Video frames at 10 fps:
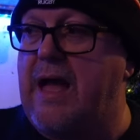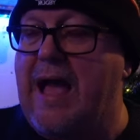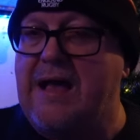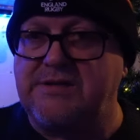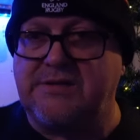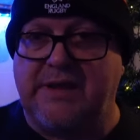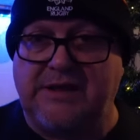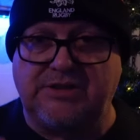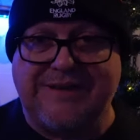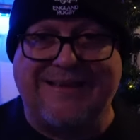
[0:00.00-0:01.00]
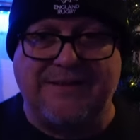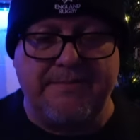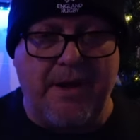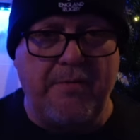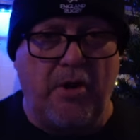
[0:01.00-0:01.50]
as they stand at the
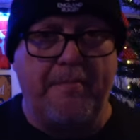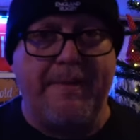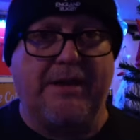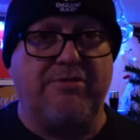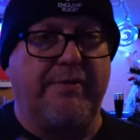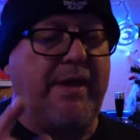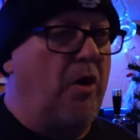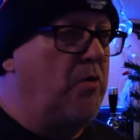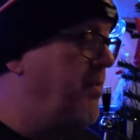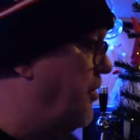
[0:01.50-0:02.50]
moment on Makro, the old